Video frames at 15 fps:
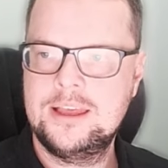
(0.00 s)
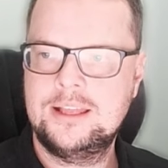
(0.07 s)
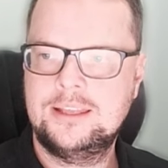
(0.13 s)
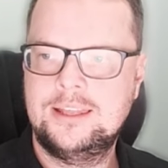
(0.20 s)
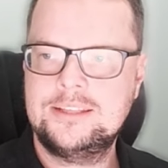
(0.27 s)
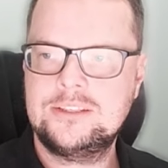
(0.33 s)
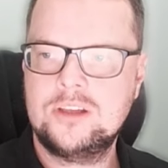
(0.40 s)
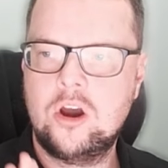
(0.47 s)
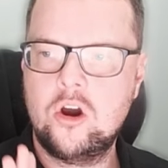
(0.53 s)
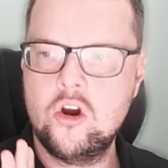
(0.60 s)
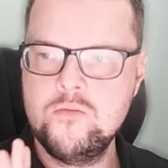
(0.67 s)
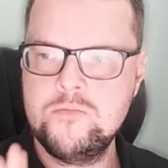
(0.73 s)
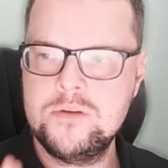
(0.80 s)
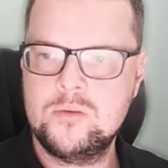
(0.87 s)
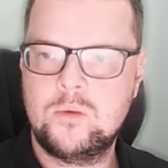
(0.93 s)
Let's
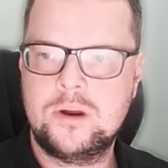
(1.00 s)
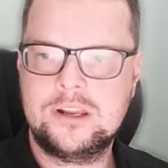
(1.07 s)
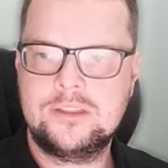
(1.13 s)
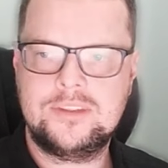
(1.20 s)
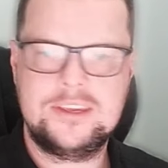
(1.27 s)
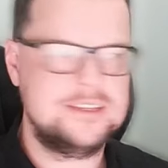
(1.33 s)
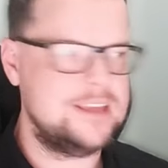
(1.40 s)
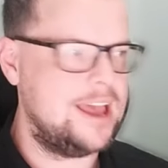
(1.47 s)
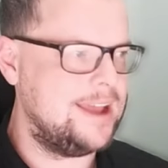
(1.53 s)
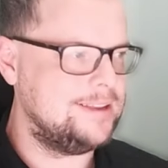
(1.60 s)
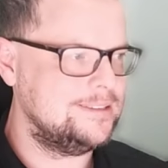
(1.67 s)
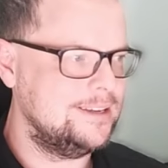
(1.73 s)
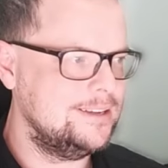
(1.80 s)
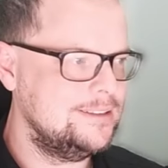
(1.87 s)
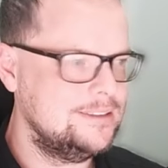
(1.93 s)
open one of these
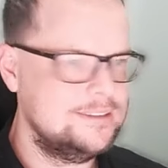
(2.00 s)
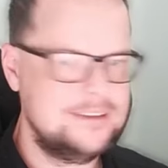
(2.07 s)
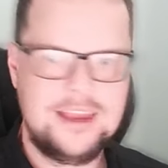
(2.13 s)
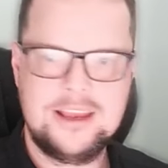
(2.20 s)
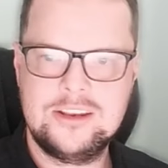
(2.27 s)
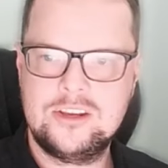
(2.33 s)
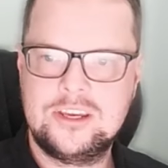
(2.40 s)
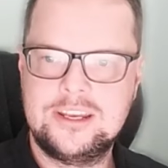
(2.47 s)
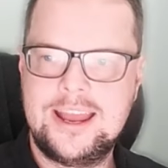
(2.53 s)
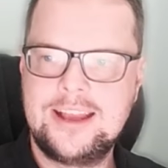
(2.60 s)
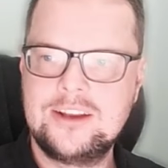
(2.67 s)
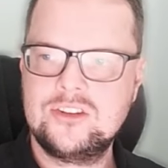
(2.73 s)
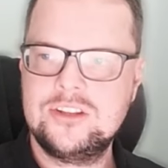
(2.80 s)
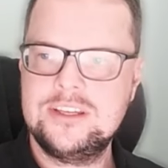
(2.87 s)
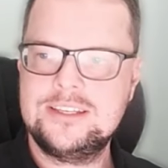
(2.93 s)
assets and you can
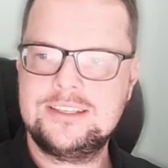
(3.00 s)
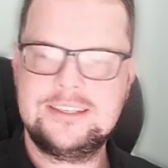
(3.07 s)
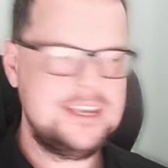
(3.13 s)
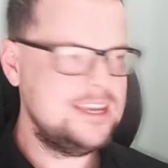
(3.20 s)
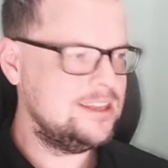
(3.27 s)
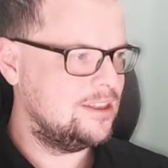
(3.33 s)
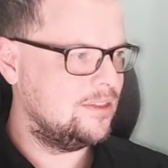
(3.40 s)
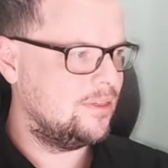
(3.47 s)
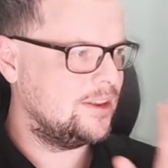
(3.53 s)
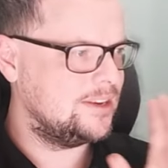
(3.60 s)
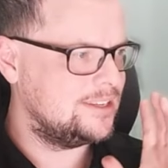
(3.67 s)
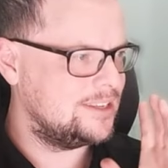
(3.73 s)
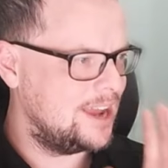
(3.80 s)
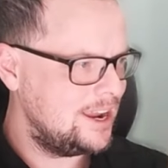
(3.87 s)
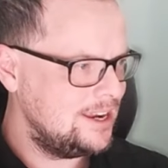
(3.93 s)
actually see that the
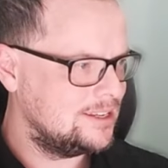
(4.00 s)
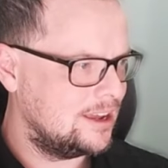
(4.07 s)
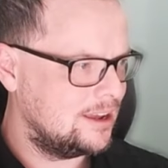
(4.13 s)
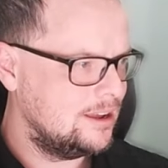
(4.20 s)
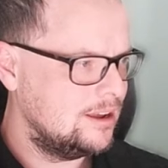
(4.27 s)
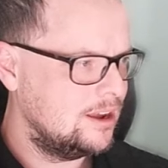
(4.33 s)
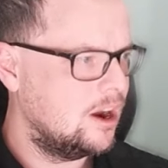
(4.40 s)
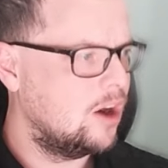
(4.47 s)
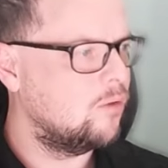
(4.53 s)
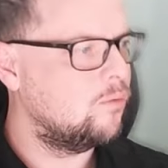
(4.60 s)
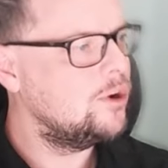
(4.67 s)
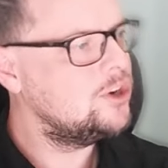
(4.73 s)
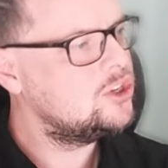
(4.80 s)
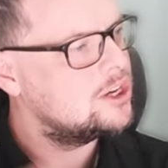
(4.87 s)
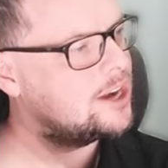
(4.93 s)
data
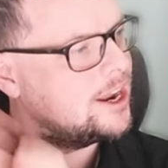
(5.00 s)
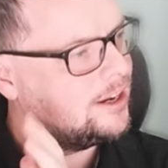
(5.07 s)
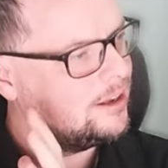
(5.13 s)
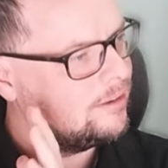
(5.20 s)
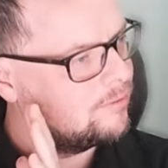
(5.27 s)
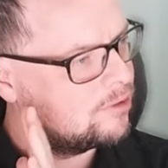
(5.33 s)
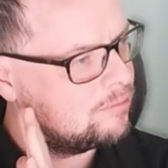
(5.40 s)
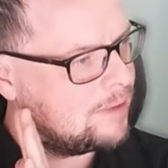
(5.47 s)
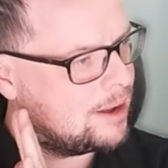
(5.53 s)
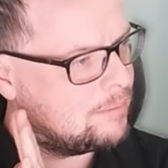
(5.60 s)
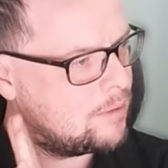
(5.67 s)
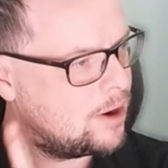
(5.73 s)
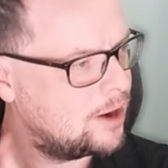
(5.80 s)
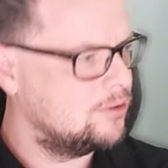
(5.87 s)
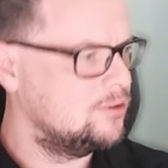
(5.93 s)
originating from our
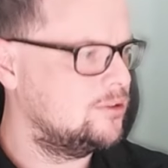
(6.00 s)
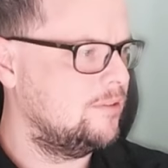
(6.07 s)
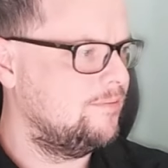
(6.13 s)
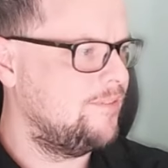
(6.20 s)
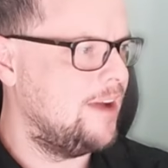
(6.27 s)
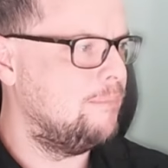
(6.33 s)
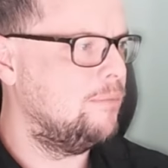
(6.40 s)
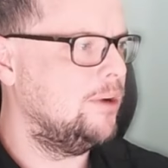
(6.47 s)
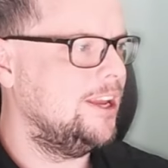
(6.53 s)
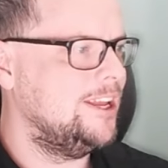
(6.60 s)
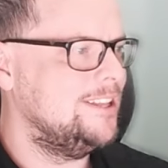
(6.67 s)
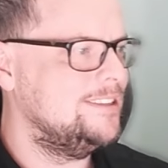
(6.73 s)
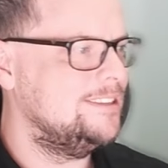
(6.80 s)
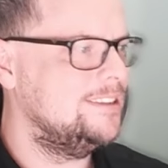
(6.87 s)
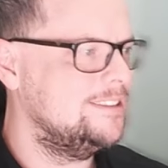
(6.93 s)
Microsoft Fabric
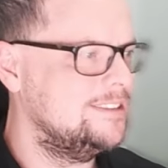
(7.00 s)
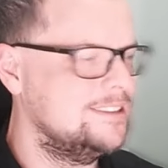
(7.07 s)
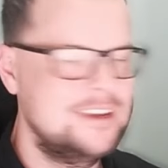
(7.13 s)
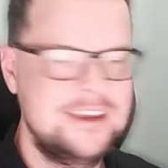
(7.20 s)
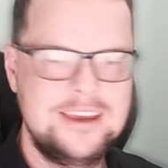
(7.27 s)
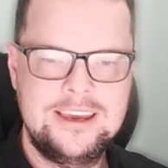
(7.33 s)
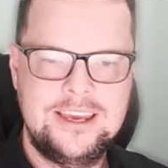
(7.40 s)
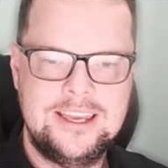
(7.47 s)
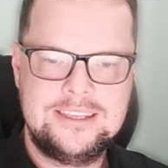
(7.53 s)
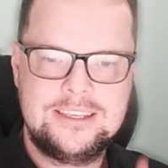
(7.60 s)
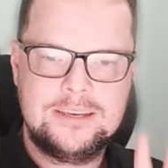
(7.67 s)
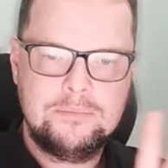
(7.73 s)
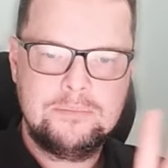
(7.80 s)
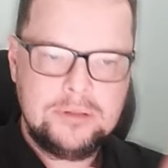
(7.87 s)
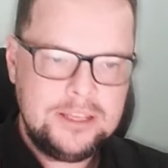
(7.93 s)
instance is
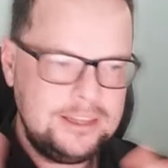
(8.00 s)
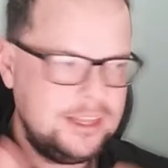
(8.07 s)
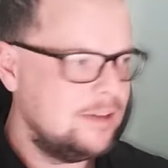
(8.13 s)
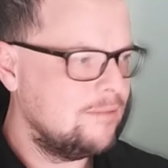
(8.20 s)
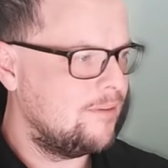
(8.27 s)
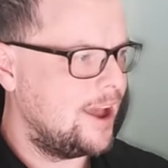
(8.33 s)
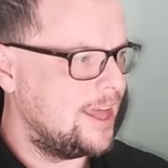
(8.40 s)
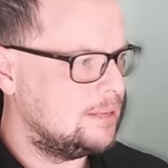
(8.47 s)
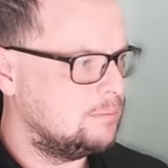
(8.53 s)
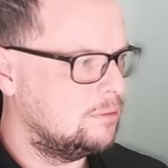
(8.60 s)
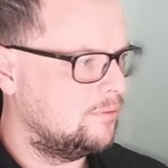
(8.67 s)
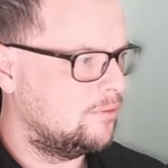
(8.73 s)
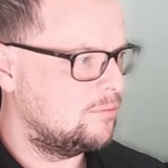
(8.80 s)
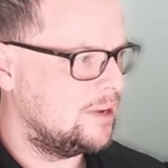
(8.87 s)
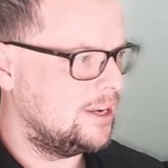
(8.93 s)
completely available
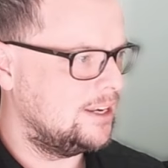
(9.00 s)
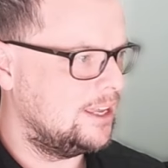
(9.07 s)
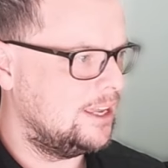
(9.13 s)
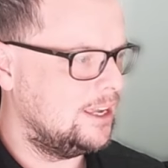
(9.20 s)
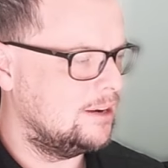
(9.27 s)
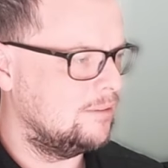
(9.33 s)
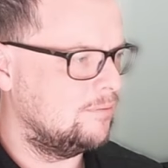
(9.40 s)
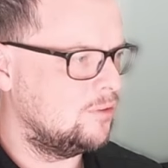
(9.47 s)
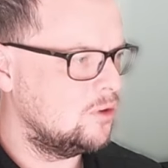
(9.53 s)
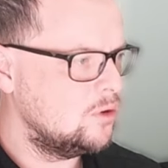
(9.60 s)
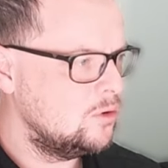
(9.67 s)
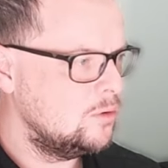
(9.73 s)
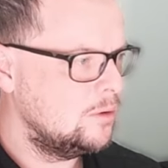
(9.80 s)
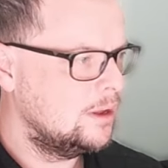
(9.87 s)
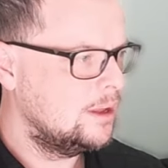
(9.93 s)
for me to here to view
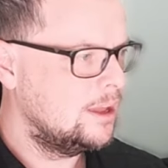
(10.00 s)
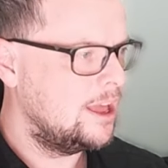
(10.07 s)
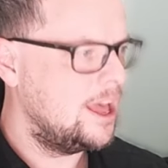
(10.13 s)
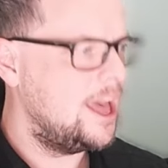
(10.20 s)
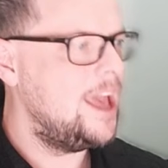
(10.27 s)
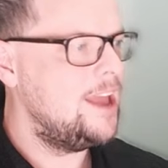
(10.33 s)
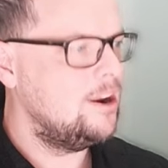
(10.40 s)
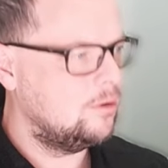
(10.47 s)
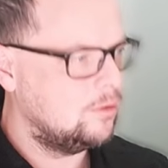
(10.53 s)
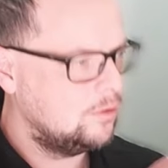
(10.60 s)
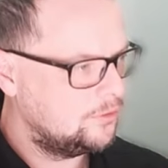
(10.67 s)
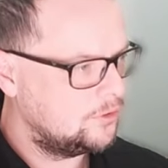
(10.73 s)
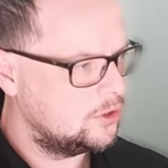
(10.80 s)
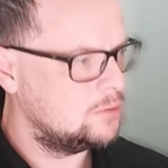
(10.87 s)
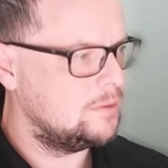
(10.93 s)
and
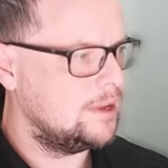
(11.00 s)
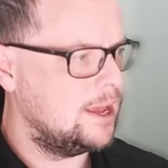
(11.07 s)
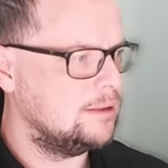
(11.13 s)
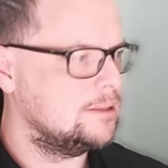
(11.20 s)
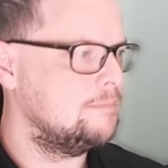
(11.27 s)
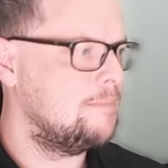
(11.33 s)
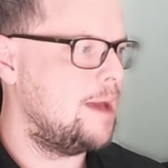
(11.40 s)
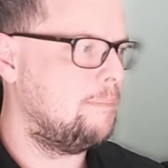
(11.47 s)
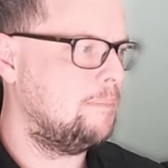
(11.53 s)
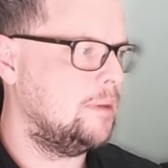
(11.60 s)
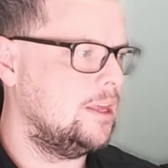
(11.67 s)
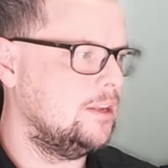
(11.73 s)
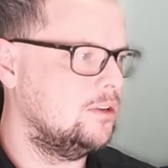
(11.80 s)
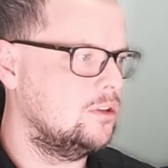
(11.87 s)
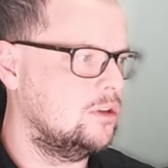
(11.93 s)
also to be able to map
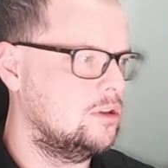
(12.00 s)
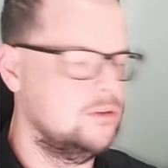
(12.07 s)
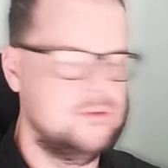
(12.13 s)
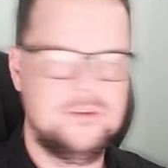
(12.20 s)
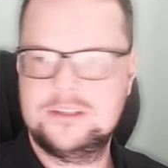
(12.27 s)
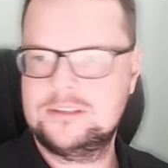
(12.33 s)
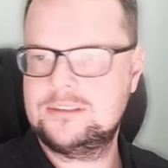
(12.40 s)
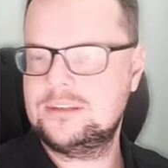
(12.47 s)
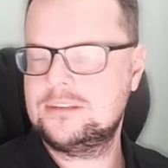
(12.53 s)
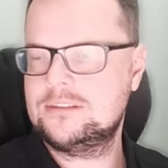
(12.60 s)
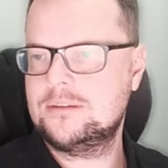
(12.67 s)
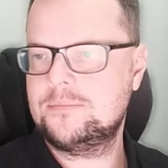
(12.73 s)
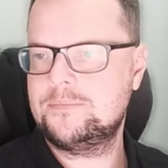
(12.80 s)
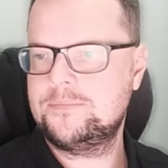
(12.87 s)
into the CluedIn system.